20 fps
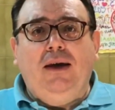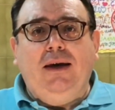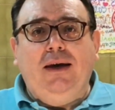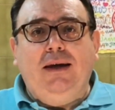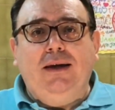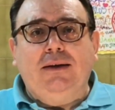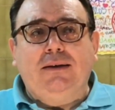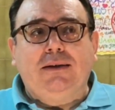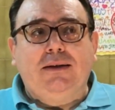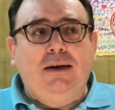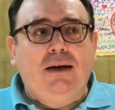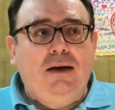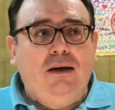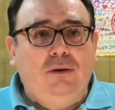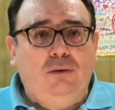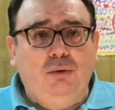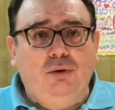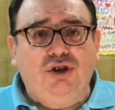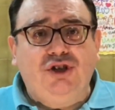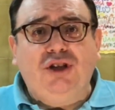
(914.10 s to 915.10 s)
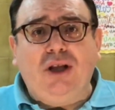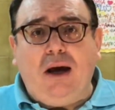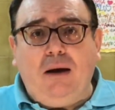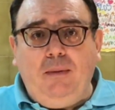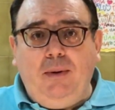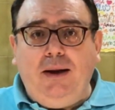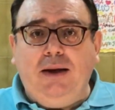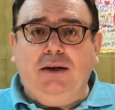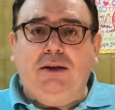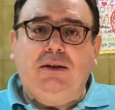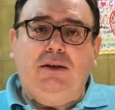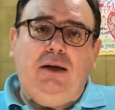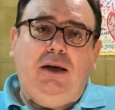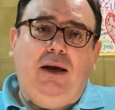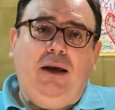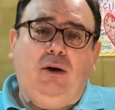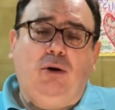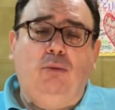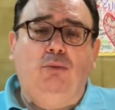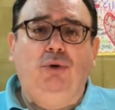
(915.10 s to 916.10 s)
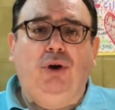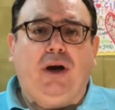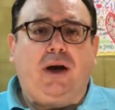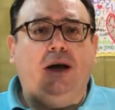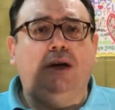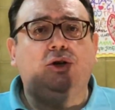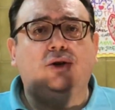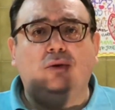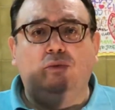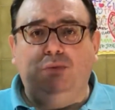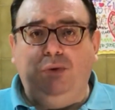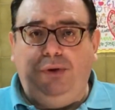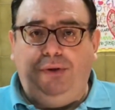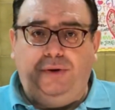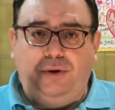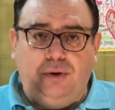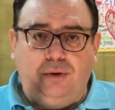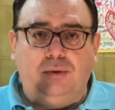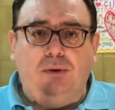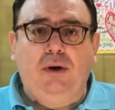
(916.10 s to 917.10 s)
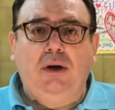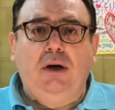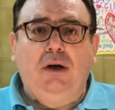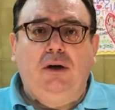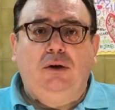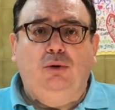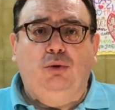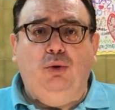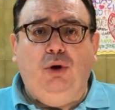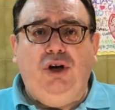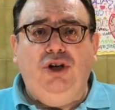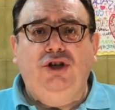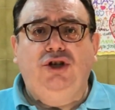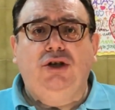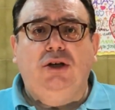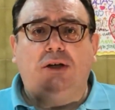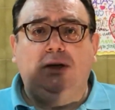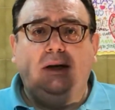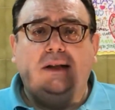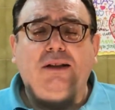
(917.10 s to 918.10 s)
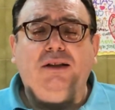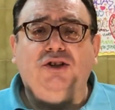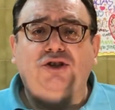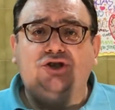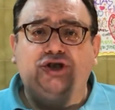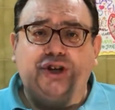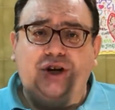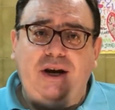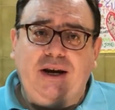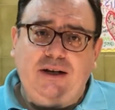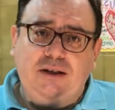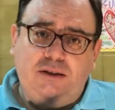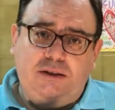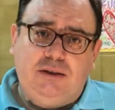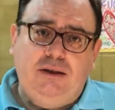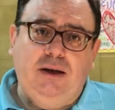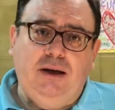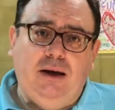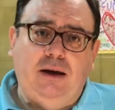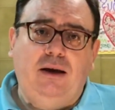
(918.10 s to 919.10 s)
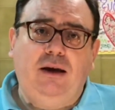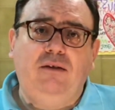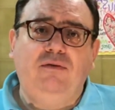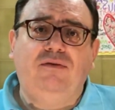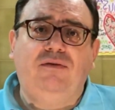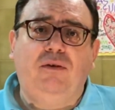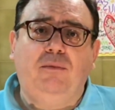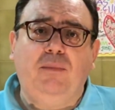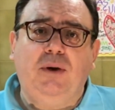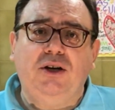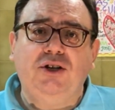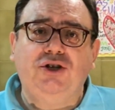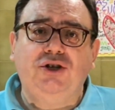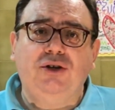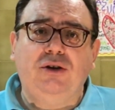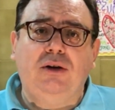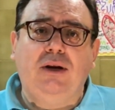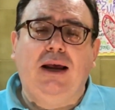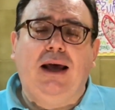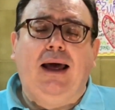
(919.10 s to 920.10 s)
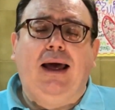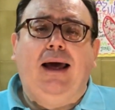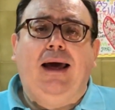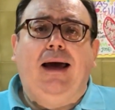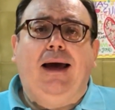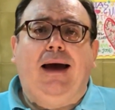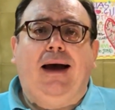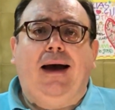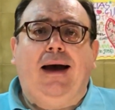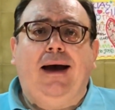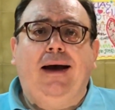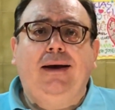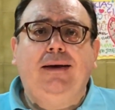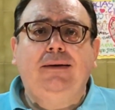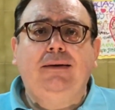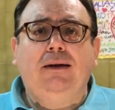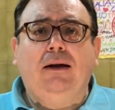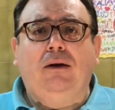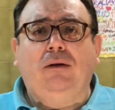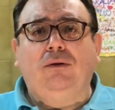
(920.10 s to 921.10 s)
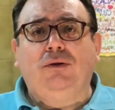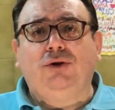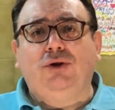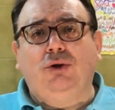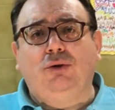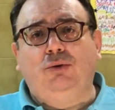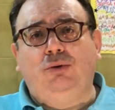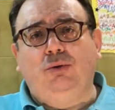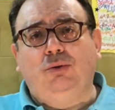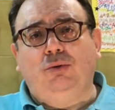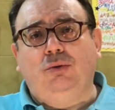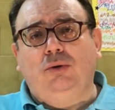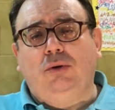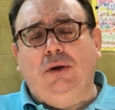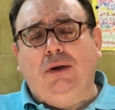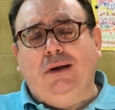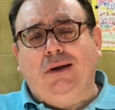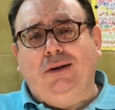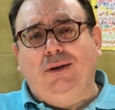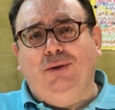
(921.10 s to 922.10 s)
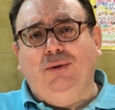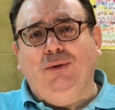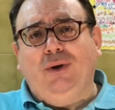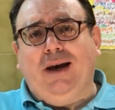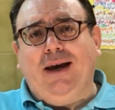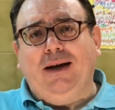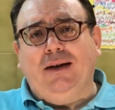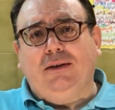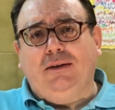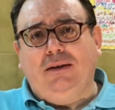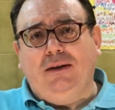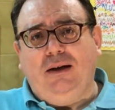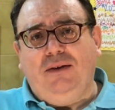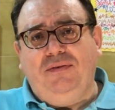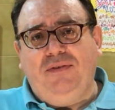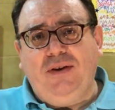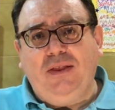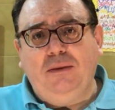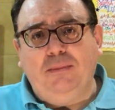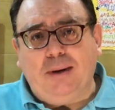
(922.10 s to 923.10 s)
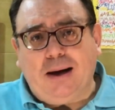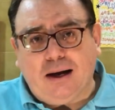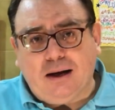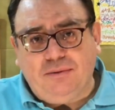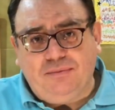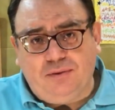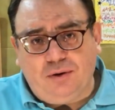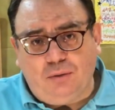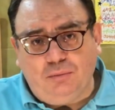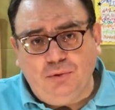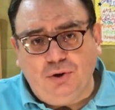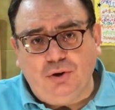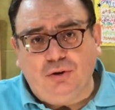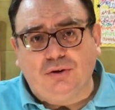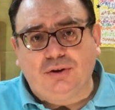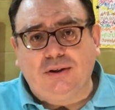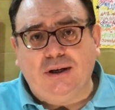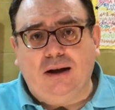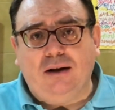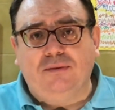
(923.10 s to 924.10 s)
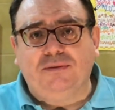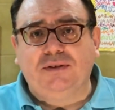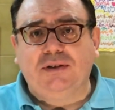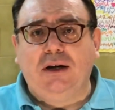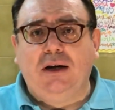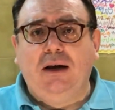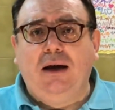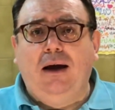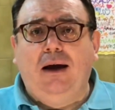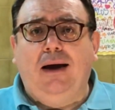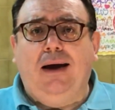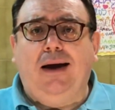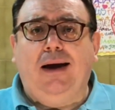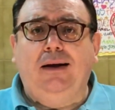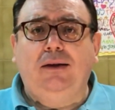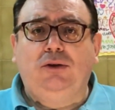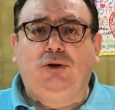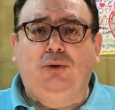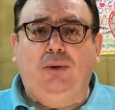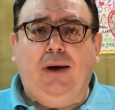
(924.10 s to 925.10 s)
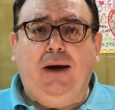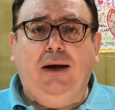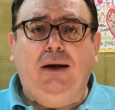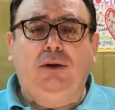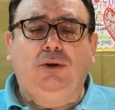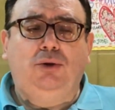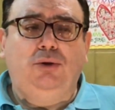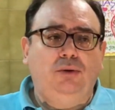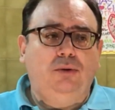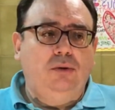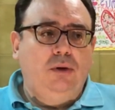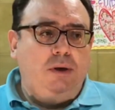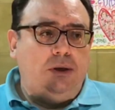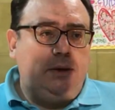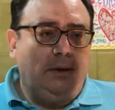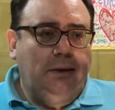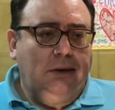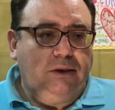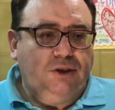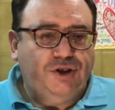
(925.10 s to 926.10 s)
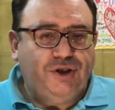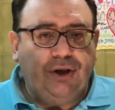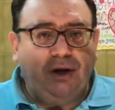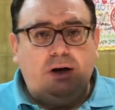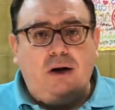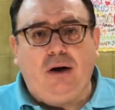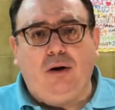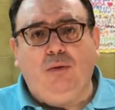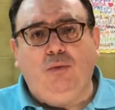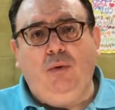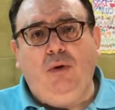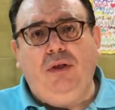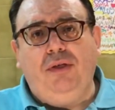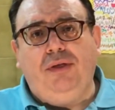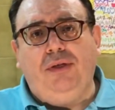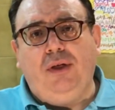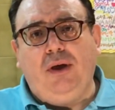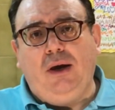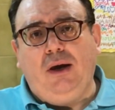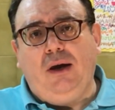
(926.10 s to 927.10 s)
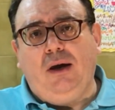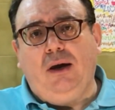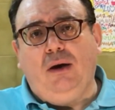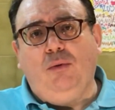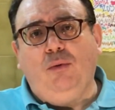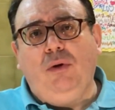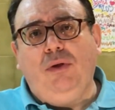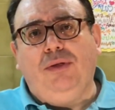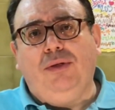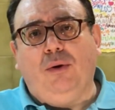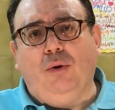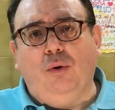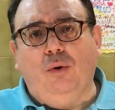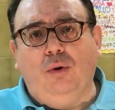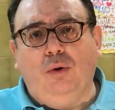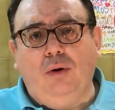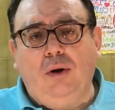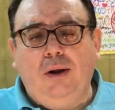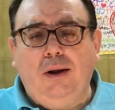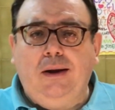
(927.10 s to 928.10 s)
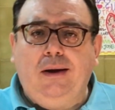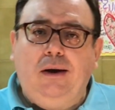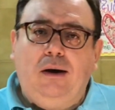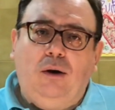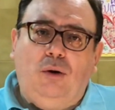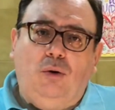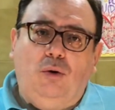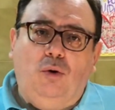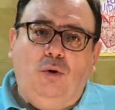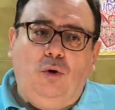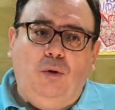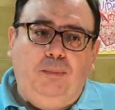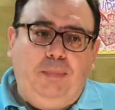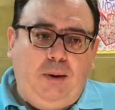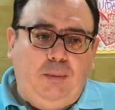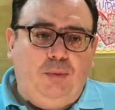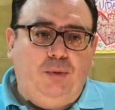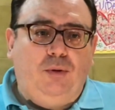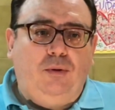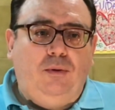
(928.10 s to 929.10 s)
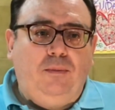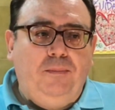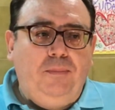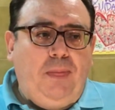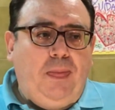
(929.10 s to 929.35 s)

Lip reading: is to establish a communication with you, to interchange information, and also to get feedback from yourselves and try to share with all people.